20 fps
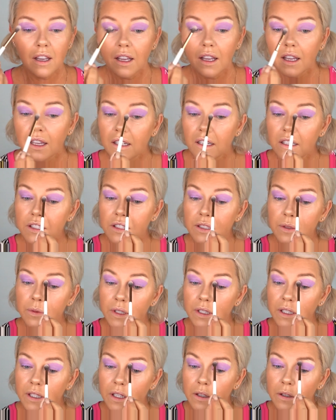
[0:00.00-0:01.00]
and I just
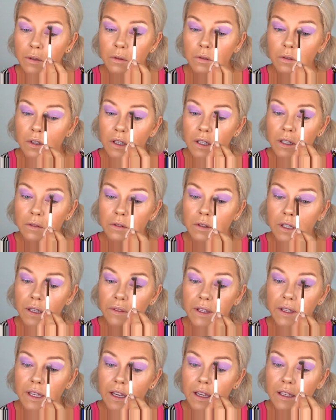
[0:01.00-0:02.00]
want to go right
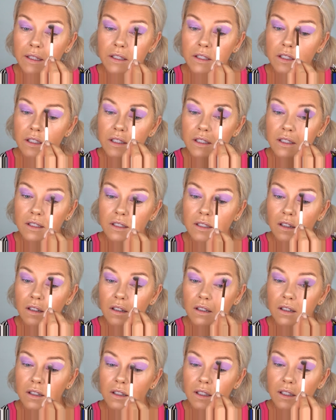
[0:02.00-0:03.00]
around the
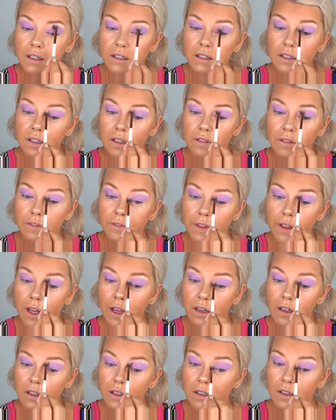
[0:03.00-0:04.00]
outside of
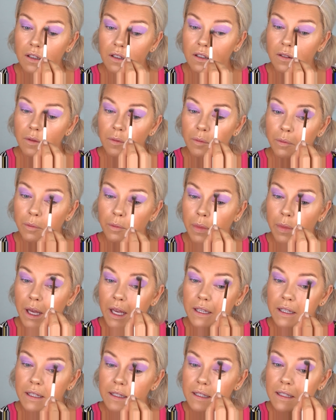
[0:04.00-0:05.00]
that
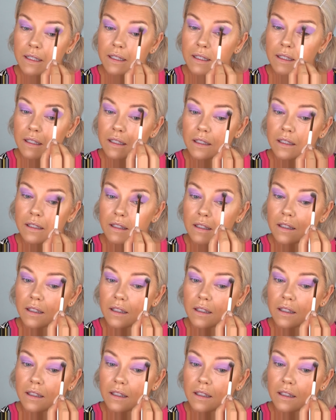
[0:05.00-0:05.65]
base